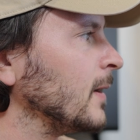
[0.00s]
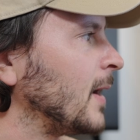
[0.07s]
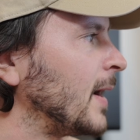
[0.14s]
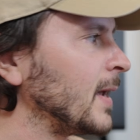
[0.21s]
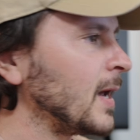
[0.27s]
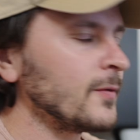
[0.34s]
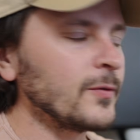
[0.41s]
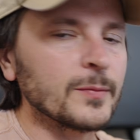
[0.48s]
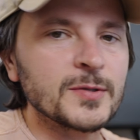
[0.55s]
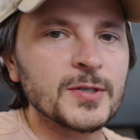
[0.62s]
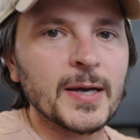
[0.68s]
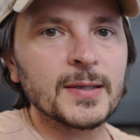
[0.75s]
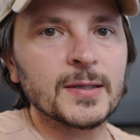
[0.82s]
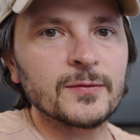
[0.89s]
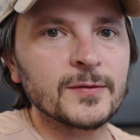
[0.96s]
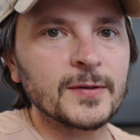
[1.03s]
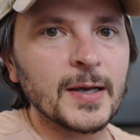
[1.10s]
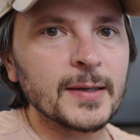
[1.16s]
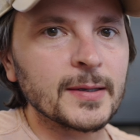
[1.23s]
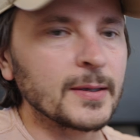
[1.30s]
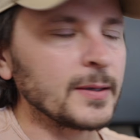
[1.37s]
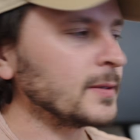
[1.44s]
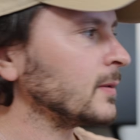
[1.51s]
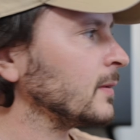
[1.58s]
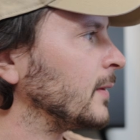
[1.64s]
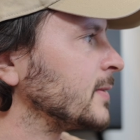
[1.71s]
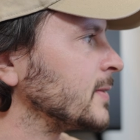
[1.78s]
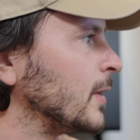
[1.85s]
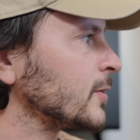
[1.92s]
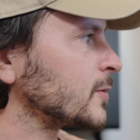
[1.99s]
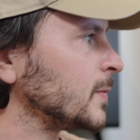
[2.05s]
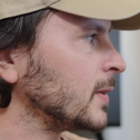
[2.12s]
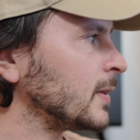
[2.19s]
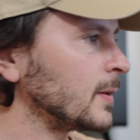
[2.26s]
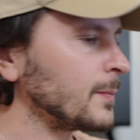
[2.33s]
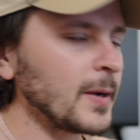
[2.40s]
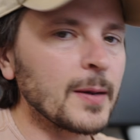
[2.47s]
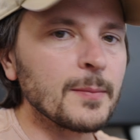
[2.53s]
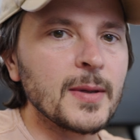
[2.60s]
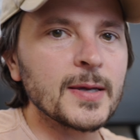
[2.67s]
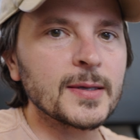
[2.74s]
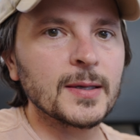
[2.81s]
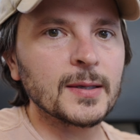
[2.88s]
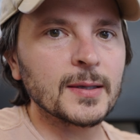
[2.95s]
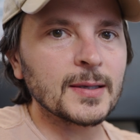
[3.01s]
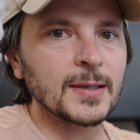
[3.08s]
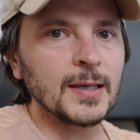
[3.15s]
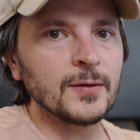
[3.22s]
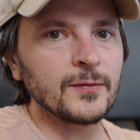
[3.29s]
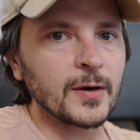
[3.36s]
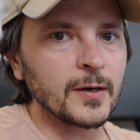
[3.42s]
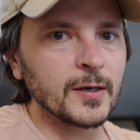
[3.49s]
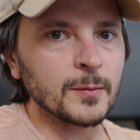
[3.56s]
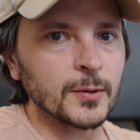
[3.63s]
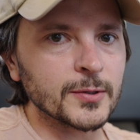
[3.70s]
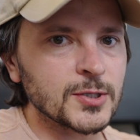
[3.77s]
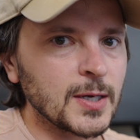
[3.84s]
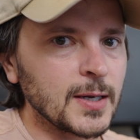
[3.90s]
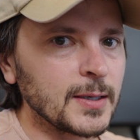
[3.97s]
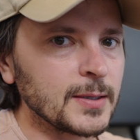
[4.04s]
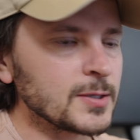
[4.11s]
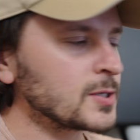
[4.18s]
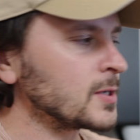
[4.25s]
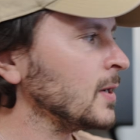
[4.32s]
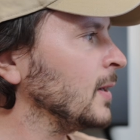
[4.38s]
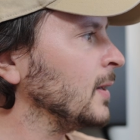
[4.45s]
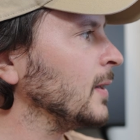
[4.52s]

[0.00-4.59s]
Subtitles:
I have objective data that tells me that by making a key variable change,